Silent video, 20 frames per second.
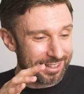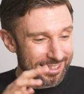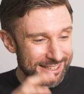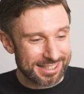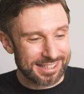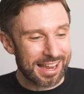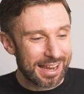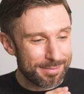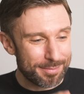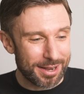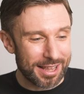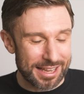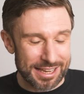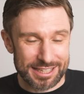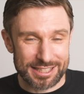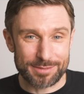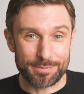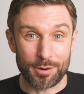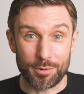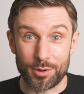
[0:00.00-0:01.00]
same
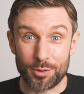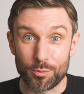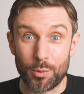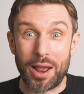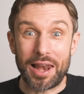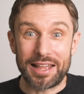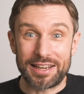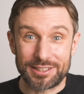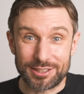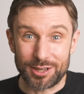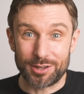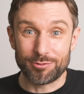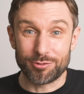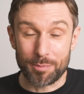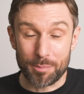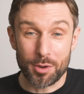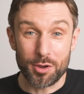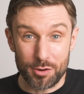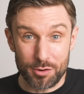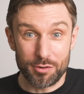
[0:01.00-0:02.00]
list but with Wellington
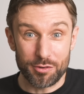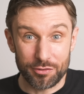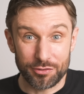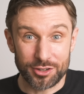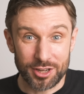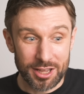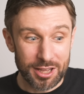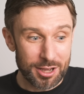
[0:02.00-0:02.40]
removed,